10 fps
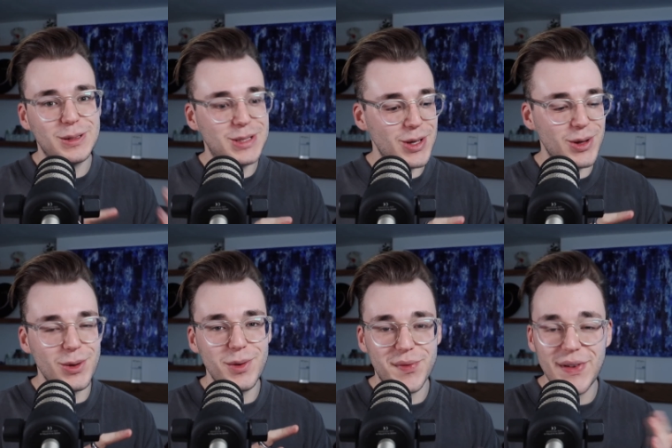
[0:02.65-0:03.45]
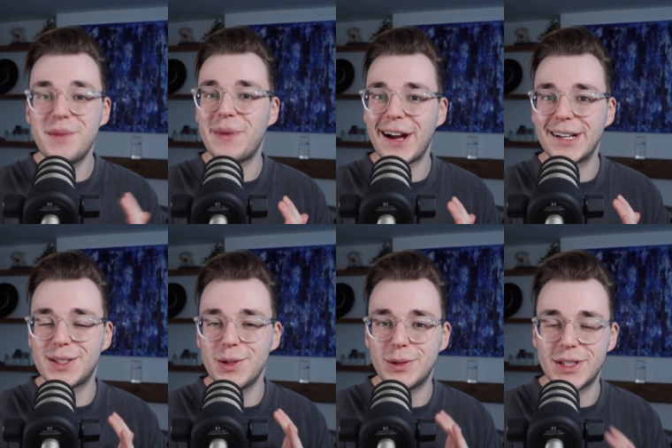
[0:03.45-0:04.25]
to feedback to
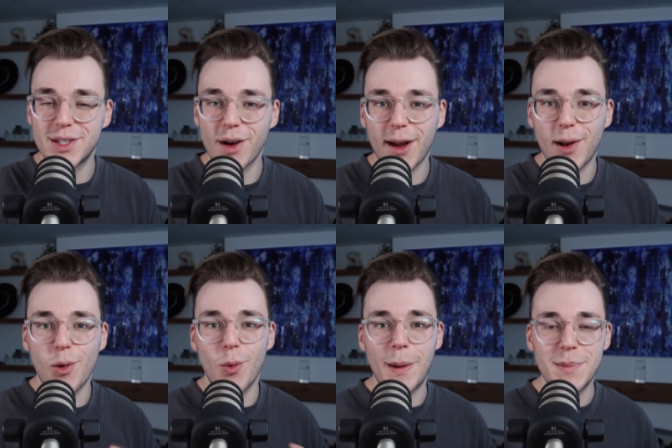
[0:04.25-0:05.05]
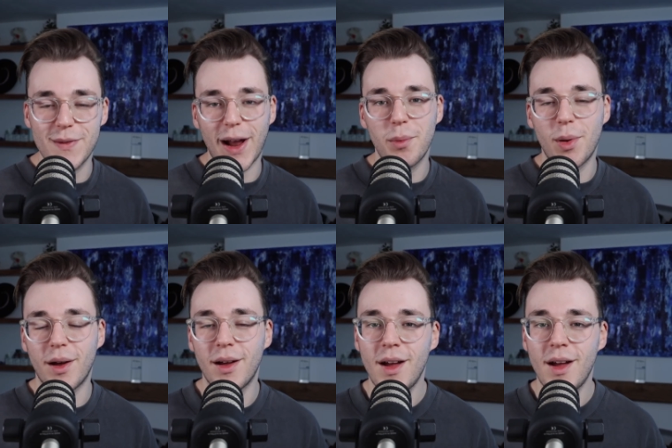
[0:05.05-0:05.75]
your designer or web developer.